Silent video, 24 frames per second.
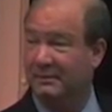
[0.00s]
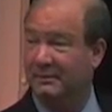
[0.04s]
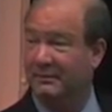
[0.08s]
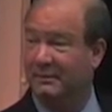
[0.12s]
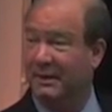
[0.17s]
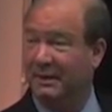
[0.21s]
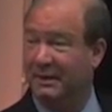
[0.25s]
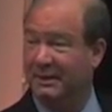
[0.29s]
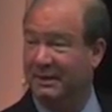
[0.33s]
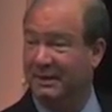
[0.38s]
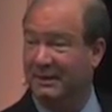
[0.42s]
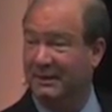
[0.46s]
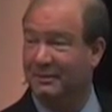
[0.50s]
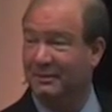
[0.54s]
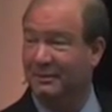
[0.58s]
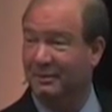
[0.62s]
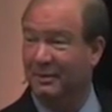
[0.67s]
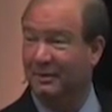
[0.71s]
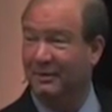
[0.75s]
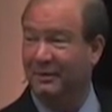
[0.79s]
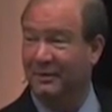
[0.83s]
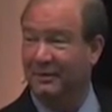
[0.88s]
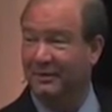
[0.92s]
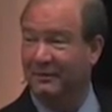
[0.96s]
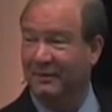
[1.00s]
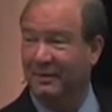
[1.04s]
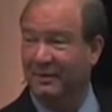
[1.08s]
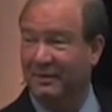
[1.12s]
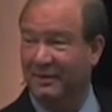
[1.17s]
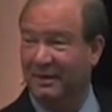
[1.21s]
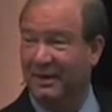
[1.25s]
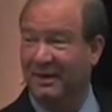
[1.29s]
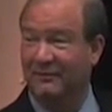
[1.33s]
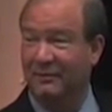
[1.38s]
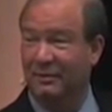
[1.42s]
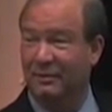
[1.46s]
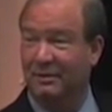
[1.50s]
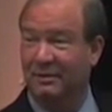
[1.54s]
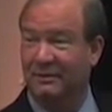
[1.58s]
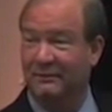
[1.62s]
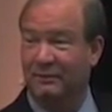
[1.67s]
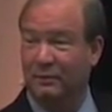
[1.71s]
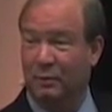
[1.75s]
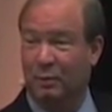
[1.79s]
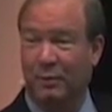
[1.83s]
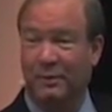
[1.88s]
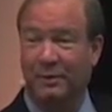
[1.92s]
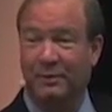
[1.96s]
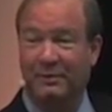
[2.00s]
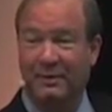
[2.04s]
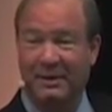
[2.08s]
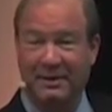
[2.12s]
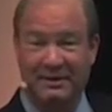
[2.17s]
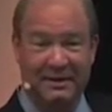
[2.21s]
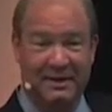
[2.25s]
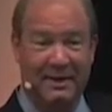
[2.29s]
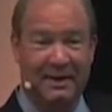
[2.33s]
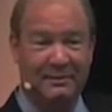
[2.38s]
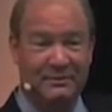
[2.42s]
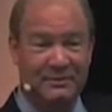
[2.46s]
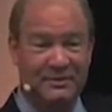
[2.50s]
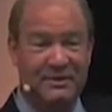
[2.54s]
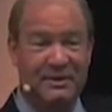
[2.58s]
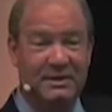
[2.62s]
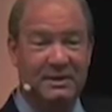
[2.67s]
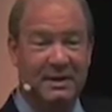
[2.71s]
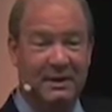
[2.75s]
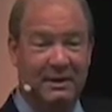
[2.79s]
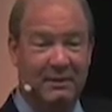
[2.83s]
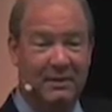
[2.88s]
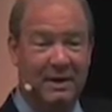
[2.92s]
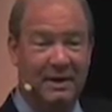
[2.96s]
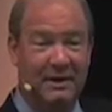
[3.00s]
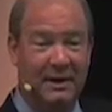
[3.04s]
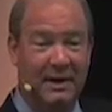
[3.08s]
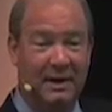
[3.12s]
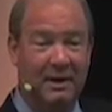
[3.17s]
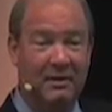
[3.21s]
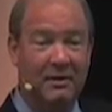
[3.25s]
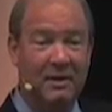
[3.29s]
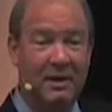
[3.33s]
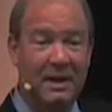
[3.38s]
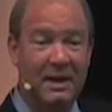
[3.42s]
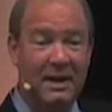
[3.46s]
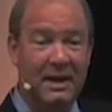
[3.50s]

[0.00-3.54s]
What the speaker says: frankly, the level of lawyering that I'm seeing right now.